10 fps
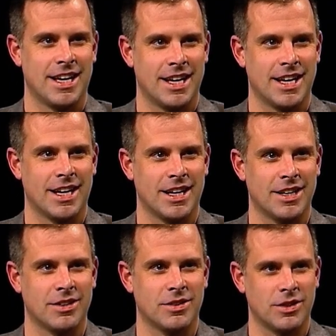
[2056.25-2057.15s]
it's like
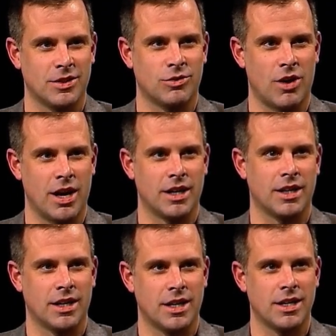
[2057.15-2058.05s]
you know, bouncing
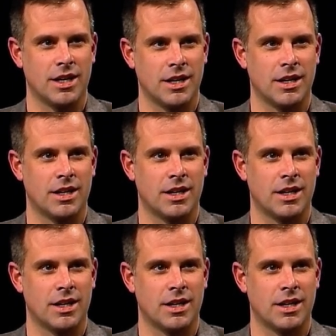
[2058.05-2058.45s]
right. my way around the